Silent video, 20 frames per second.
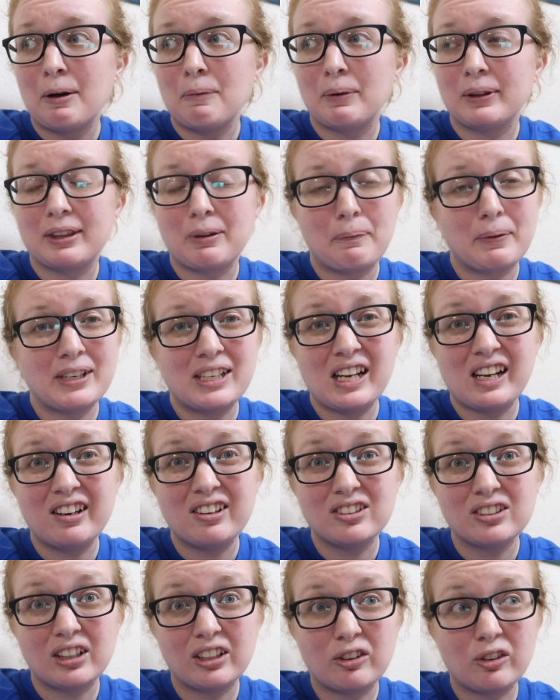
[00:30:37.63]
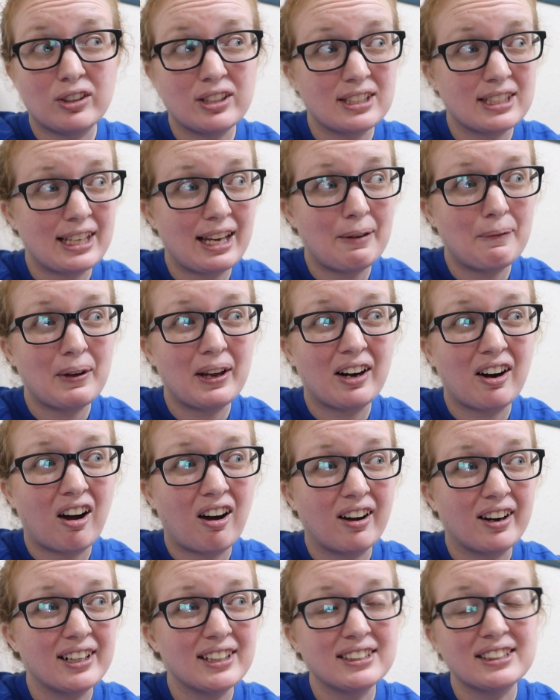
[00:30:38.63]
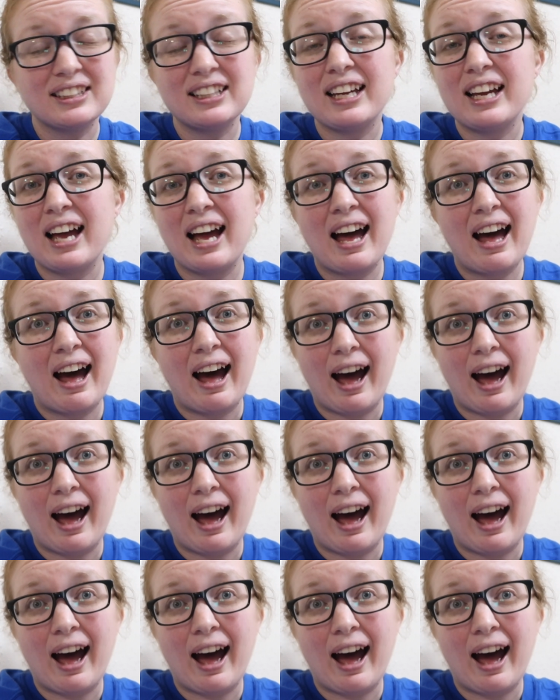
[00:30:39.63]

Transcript: But the potatoes are going to skip, and honestly,